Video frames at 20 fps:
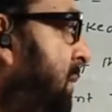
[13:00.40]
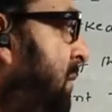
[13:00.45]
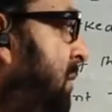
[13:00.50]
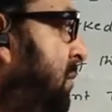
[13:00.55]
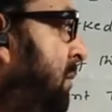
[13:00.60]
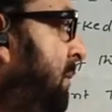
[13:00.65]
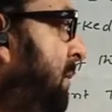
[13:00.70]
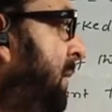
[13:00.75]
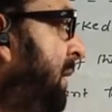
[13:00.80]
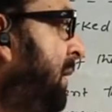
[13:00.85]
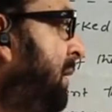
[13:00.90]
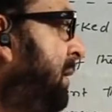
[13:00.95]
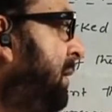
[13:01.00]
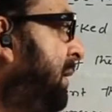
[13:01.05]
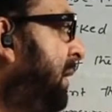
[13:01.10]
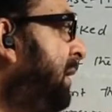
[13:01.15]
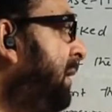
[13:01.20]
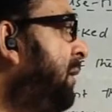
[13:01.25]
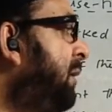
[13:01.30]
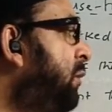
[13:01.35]
That means you will
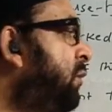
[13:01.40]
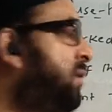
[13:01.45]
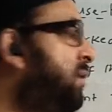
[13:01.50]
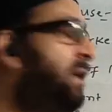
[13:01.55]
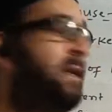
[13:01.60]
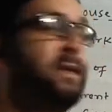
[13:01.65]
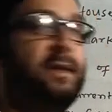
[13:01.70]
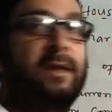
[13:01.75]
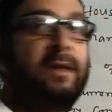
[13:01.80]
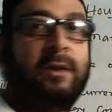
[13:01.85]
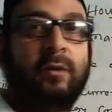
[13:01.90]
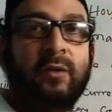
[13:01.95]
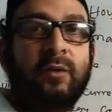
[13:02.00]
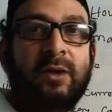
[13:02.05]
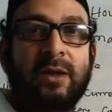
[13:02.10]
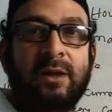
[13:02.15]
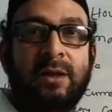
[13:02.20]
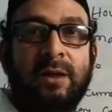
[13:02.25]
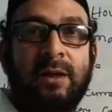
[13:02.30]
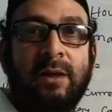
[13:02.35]
write 10 into 60 into
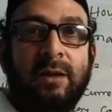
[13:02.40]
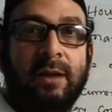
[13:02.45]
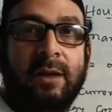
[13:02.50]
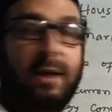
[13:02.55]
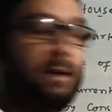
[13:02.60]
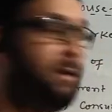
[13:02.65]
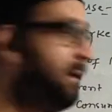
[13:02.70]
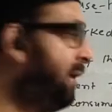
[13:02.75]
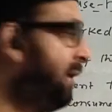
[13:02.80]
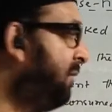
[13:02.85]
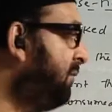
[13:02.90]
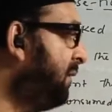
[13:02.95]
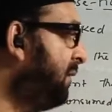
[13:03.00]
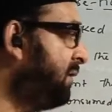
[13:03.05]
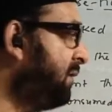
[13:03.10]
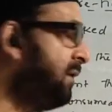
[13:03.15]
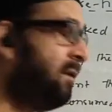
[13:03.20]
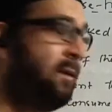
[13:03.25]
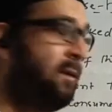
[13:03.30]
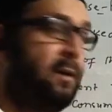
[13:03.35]
60 and give
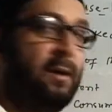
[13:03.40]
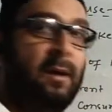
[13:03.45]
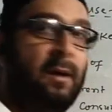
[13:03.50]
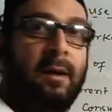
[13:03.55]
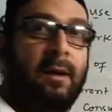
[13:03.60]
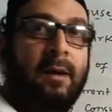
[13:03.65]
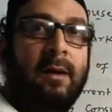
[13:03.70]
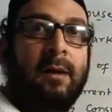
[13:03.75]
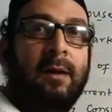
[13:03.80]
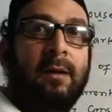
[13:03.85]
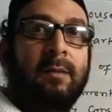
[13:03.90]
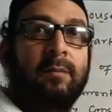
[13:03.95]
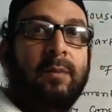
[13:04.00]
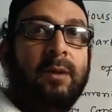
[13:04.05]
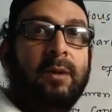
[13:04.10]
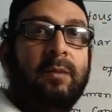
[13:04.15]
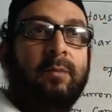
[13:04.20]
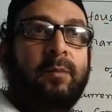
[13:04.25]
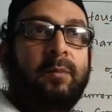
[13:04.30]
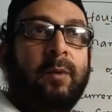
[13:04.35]
the answer.
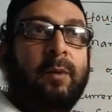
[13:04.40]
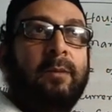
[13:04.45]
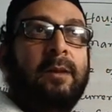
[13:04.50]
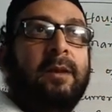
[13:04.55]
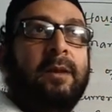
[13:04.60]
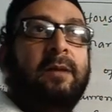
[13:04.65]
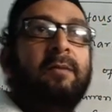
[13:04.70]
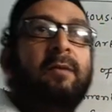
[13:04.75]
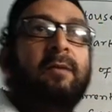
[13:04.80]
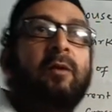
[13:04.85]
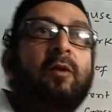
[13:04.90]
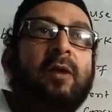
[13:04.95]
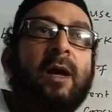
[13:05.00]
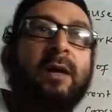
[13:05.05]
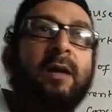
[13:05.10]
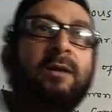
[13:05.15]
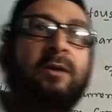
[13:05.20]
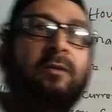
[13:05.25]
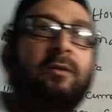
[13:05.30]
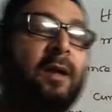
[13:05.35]
But probably they will not
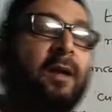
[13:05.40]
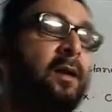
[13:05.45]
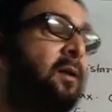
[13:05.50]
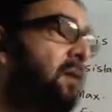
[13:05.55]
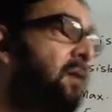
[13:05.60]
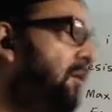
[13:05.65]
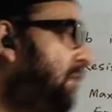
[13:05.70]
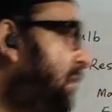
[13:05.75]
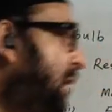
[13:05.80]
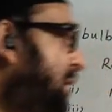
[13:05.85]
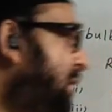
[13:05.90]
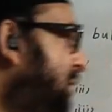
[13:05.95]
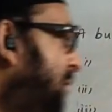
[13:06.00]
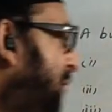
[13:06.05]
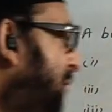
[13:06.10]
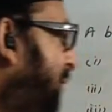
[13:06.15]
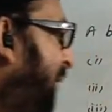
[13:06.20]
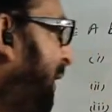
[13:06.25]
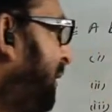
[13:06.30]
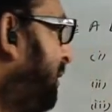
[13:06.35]
ask you that. They will
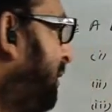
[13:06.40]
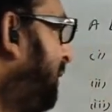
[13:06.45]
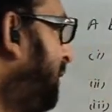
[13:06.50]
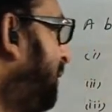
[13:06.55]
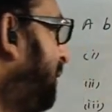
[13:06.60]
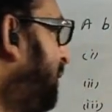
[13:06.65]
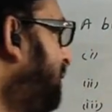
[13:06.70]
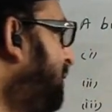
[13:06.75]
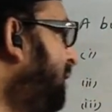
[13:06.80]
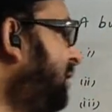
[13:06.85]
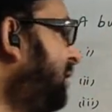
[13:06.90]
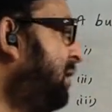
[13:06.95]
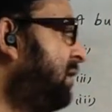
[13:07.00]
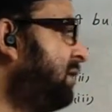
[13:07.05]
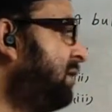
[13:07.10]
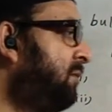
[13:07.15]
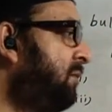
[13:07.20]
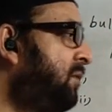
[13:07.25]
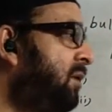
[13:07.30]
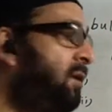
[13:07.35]
ask you to find the energy
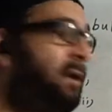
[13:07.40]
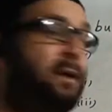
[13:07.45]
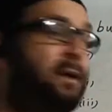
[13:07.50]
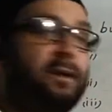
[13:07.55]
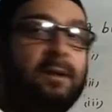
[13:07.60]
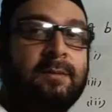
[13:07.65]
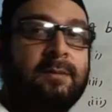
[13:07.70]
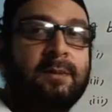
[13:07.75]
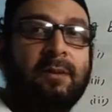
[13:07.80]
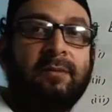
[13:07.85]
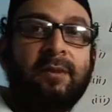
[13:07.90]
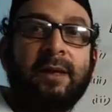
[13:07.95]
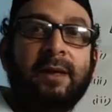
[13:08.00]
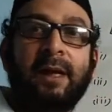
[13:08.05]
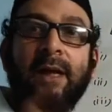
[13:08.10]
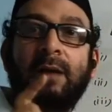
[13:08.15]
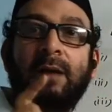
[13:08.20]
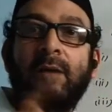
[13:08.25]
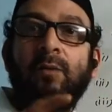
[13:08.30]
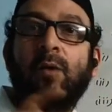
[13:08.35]
consumption in terms
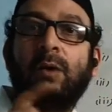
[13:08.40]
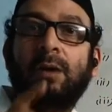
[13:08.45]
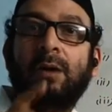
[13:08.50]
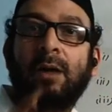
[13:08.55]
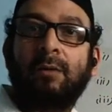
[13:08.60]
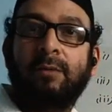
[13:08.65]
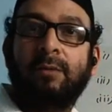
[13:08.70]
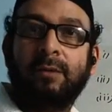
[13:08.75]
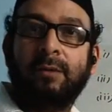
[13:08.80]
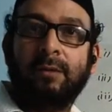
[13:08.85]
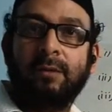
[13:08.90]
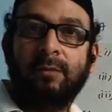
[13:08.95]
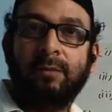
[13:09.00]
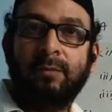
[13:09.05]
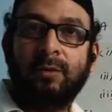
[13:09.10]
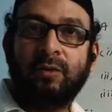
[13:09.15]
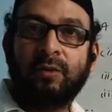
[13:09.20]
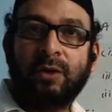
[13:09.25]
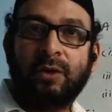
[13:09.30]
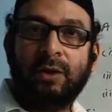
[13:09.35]
of kilowatt
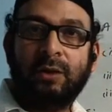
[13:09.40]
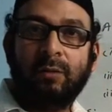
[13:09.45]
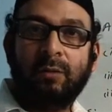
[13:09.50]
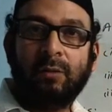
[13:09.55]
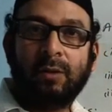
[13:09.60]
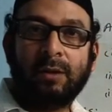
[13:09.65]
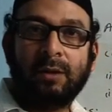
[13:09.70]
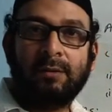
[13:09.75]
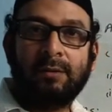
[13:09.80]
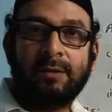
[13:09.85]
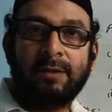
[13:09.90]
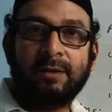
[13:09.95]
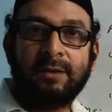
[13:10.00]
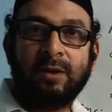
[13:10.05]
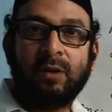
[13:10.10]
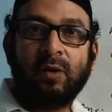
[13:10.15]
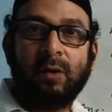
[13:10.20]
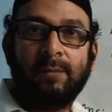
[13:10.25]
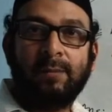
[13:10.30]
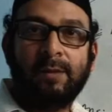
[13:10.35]
hour, because kilowatt hour is
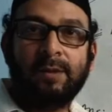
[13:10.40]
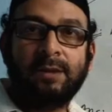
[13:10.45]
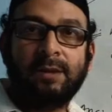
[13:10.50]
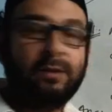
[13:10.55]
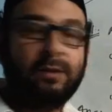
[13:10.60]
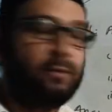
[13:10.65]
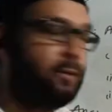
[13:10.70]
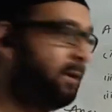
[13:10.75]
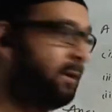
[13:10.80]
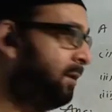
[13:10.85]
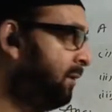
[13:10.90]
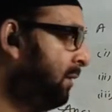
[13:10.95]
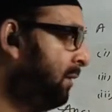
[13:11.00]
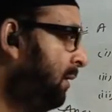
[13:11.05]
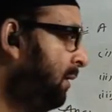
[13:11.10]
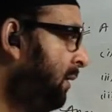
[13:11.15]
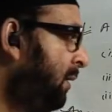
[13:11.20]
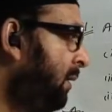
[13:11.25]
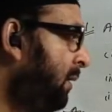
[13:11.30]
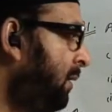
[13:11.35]
the commercial
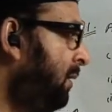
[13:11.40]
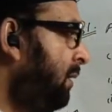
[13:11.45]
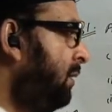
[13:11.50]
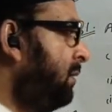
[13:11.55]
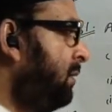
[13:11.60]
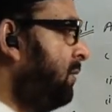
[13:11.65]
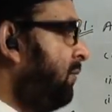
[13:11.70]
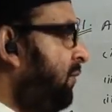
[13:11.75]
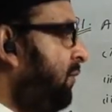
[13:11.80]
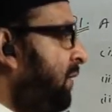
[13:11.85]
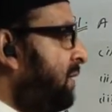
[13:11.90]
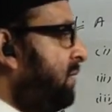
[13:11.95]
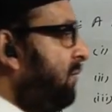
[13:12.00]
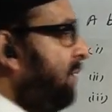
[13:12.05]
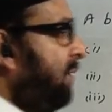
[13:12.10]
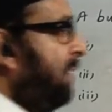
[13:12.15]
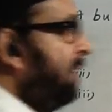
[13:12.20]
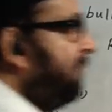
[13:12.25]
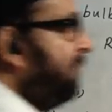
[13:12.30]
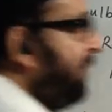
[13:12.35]
unit. The first way